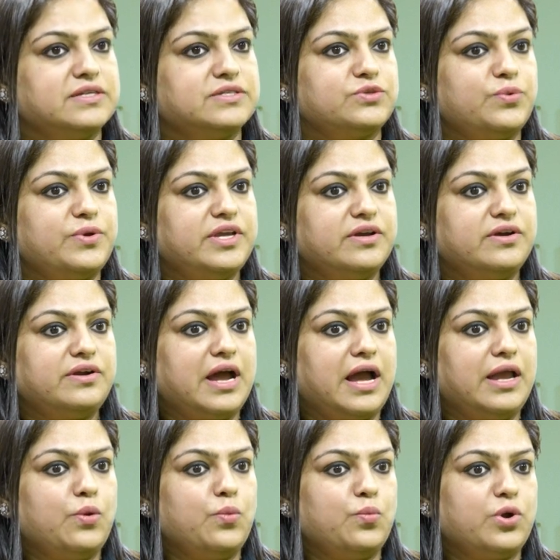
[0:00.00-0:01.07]
So here
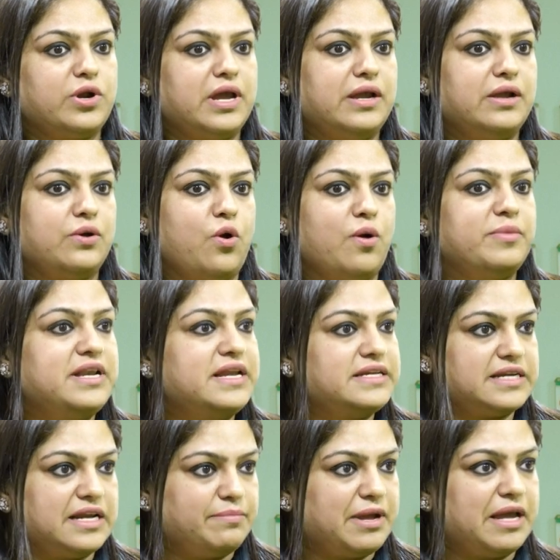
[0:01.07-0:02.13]
what I
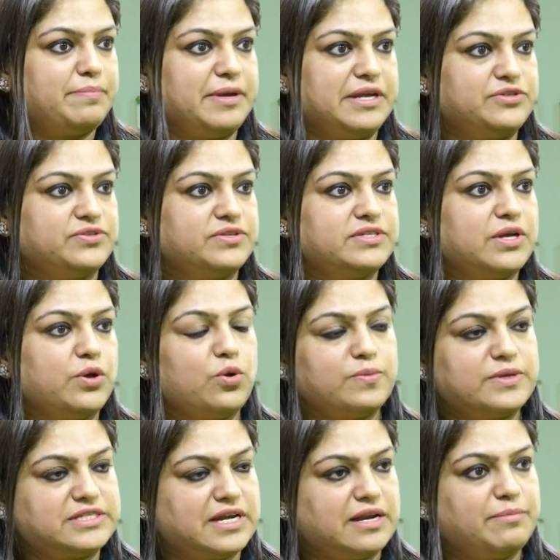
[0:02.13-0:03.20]
commonly tell my patients, I
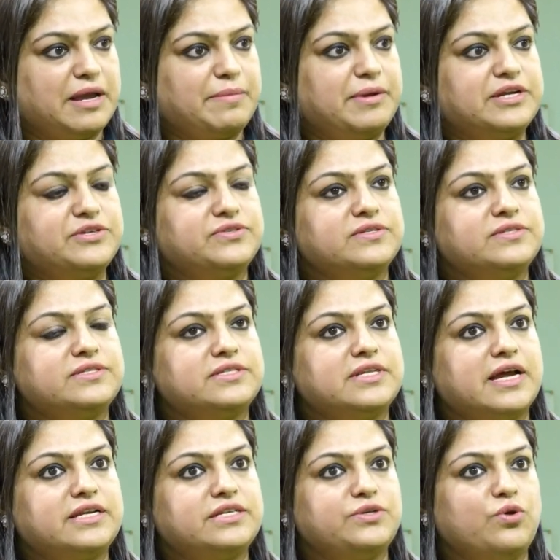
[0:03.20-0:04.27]
always tell my patients
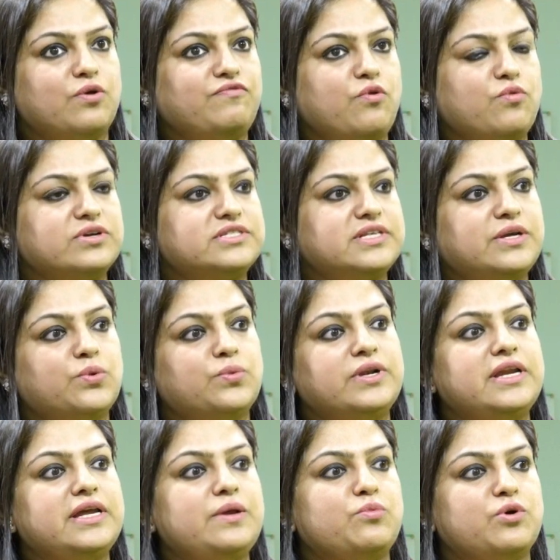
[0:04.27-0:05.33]
that you are focusing
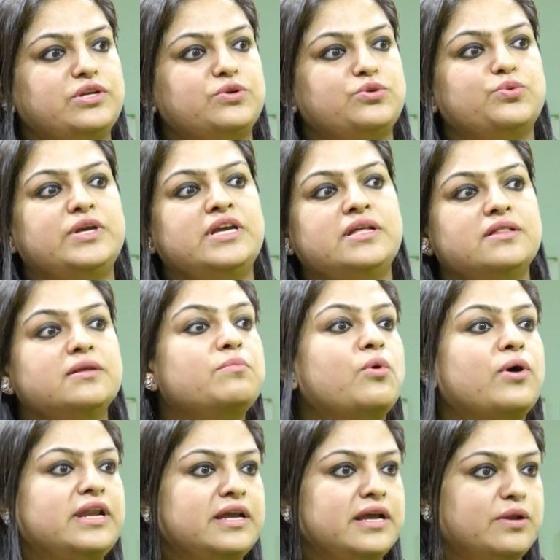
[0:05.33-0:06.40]
only what you're doing in the
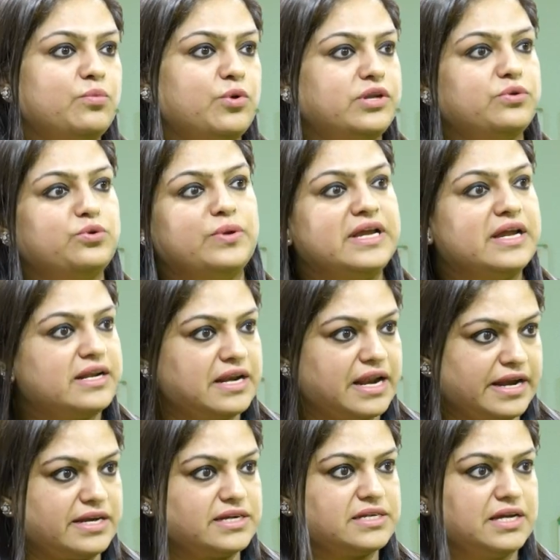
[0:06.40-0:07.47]
morning and what you're doing at
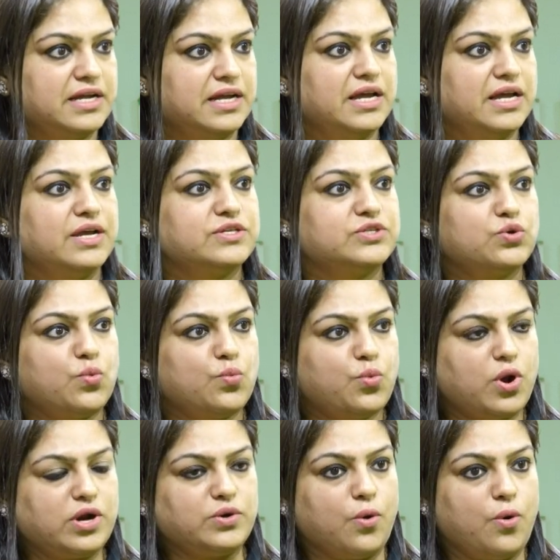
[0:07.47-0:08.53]
night. So
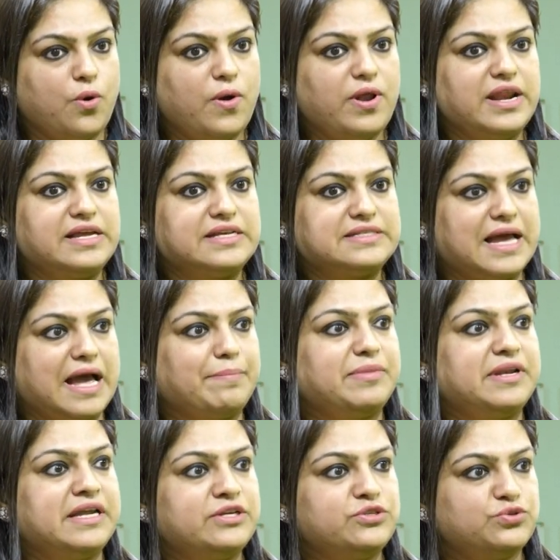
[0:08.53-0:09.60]
what all is
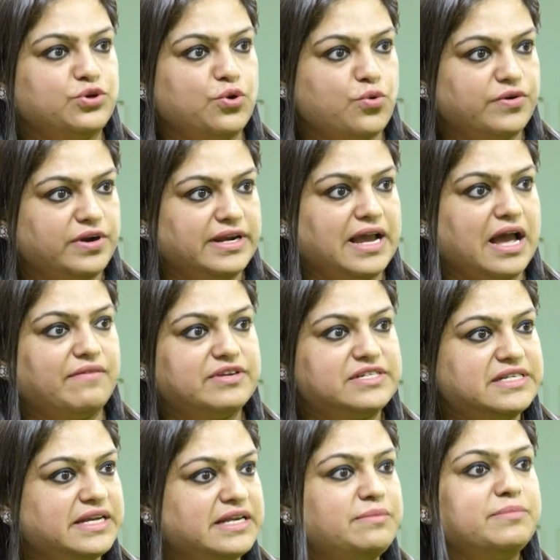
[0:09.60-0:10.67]
happening to your oral
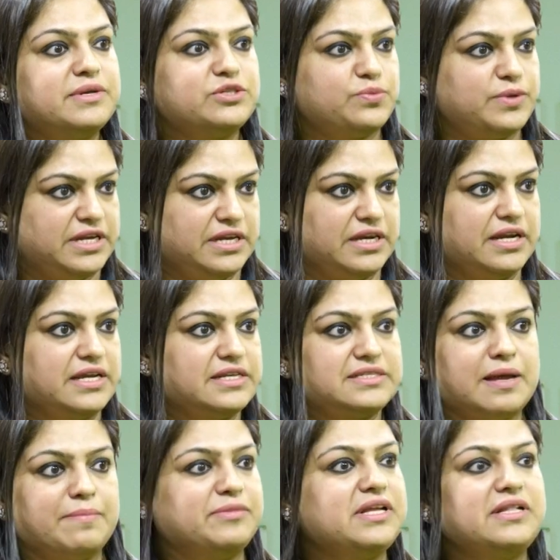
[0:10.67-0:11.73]
cavity in between
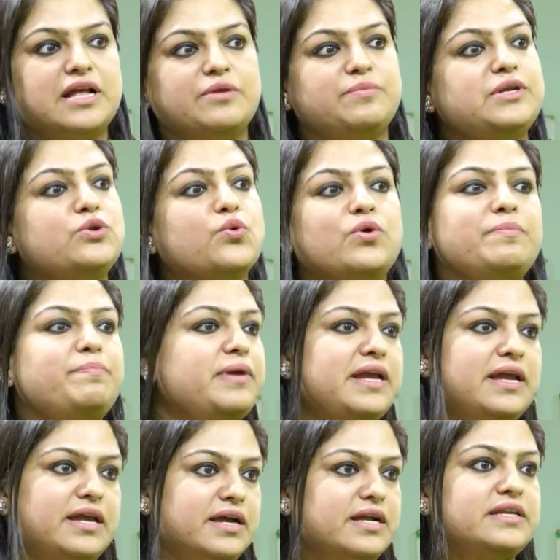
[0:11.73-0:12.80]
is something that we don't
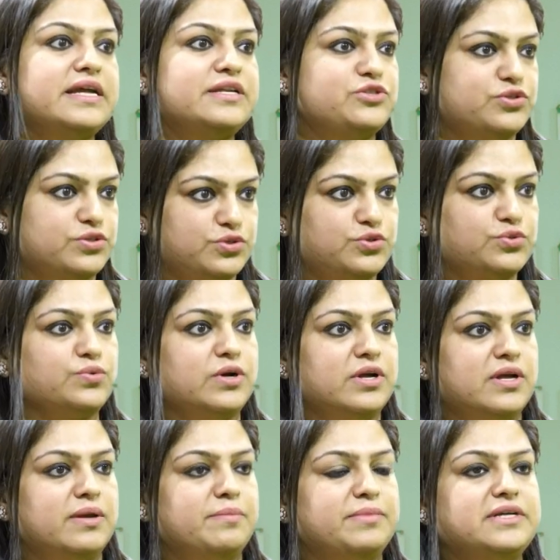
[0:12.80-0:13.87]
pay attention to,
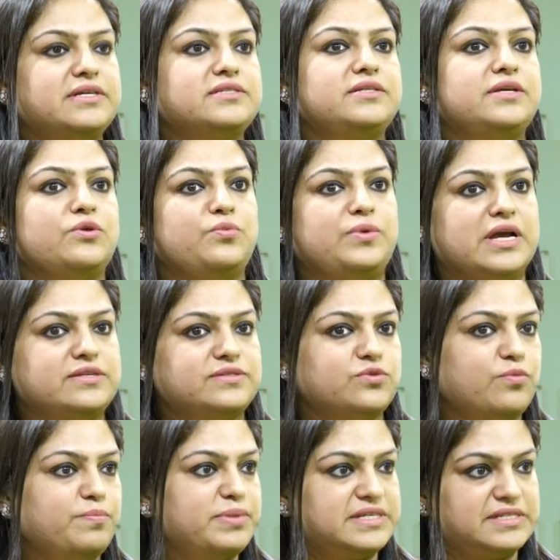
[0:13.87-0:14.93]
because we are
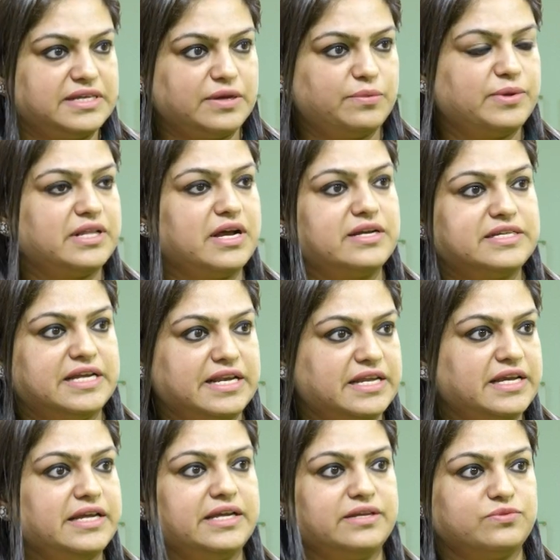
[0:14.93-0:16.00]
so busy with our
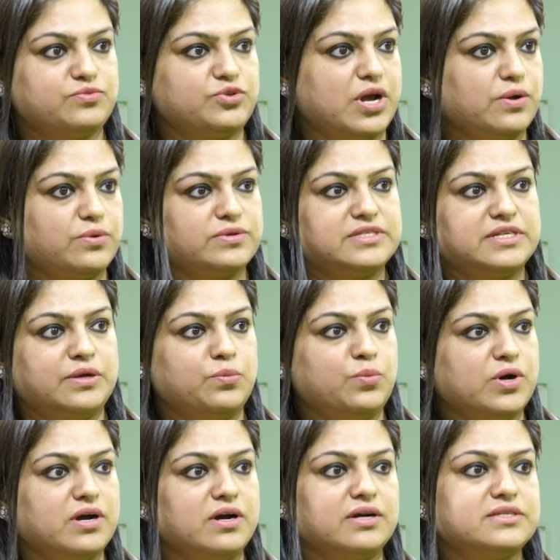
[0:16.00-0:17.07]
daily showers
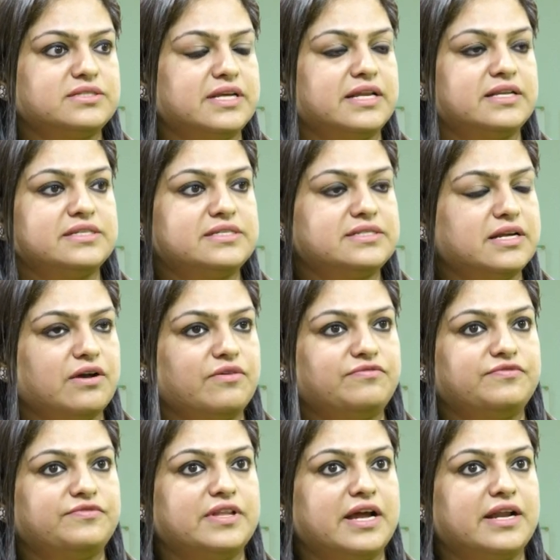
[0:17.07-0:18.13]
and works and
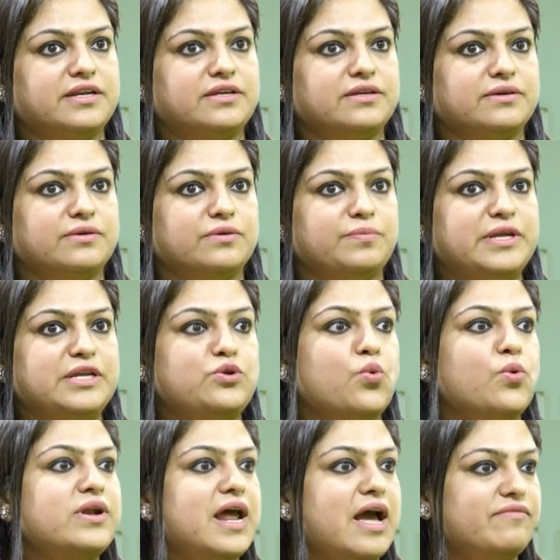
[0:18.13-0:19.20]
stuff that we
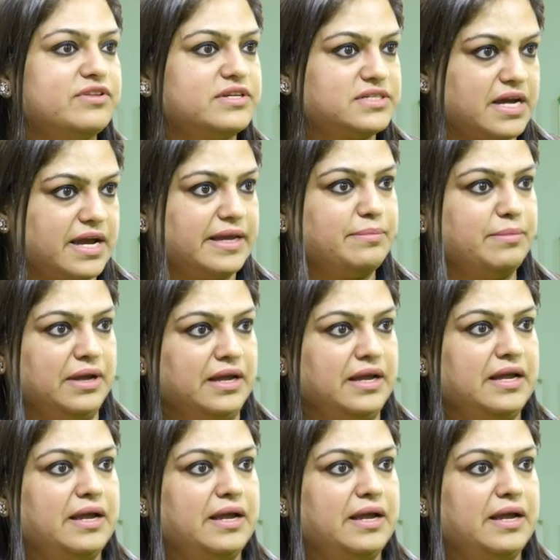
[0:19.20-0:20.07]
don't have the time.